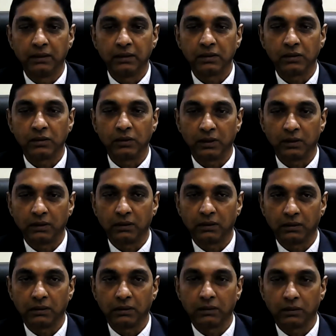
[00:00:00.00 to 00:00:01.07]
So
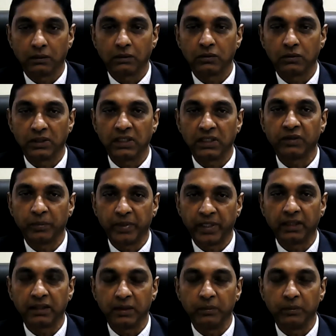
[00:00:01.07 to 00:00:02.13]
so you have to bear
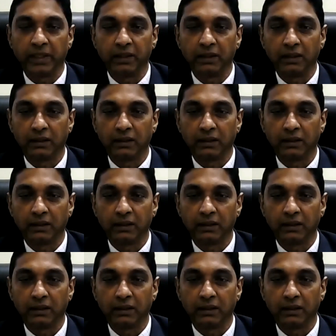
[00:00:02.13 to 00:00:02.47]
that in mind,